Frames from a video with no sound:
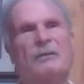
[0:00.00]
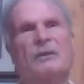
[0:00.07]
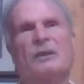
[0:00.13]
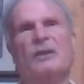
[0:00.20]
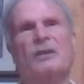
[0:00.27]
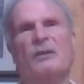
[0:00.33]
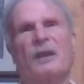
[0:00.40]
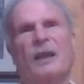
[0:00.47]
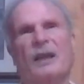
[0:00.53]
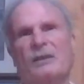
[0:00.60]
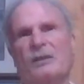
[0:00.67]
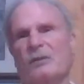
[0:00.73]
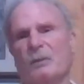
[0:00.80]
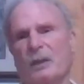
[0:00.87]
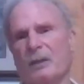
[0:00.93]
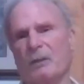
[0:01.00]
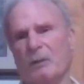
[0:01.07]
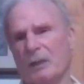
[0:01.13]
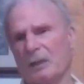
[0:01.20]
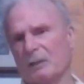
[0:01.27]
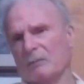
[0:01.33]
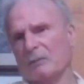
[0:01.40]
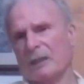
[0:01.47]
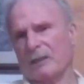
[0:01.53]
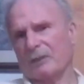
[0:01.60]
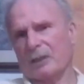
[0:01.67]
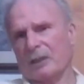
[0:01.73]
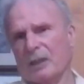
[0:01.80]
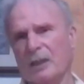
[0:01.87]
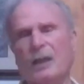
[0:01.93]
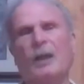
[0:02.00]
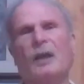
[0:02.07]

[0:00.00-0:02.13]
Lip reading: I think it was 2021 or whatever.